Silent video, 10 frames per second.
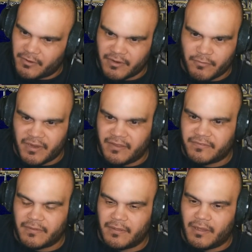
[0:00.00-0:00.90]
are
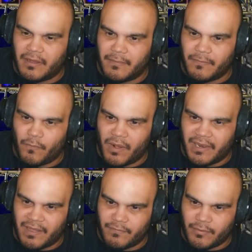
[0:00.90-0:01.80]
increased
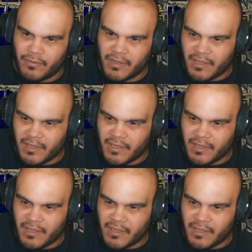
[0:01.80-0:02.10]
1 level.